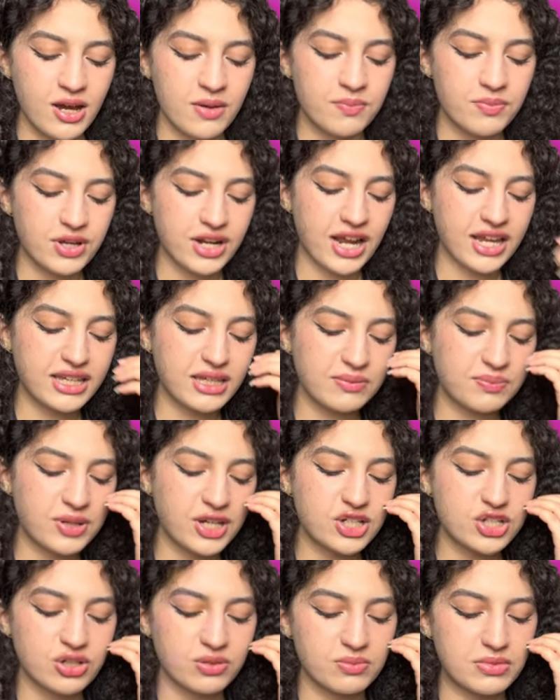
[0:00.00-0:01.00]
But I can
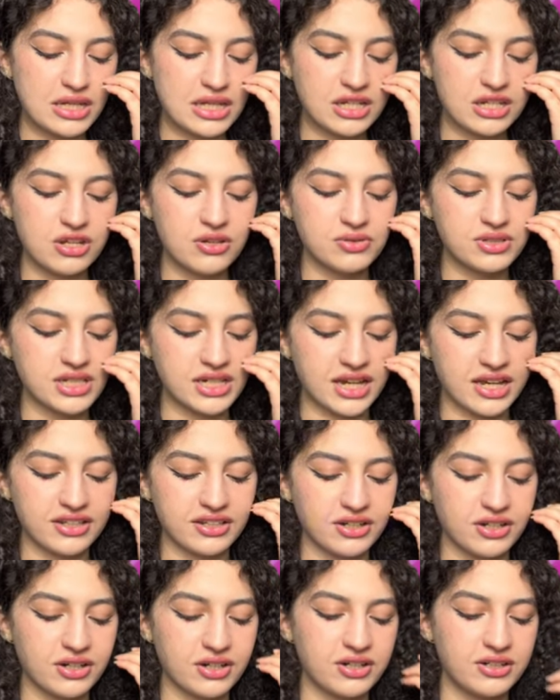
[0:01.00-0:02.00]
picture me and you
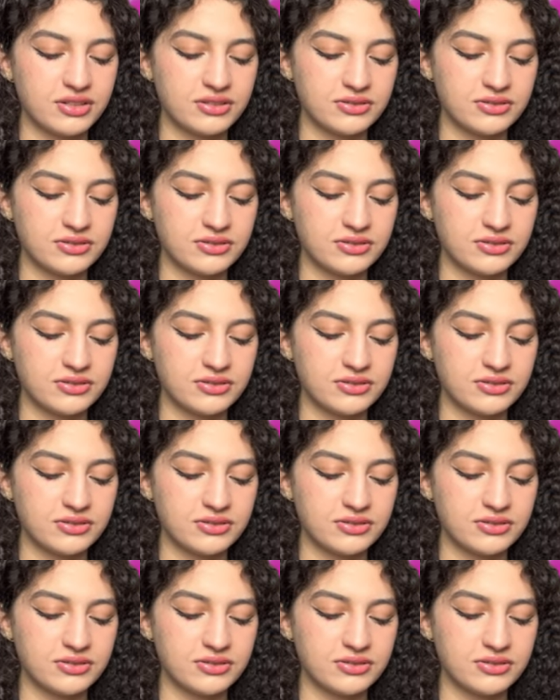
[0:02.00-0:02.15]
together.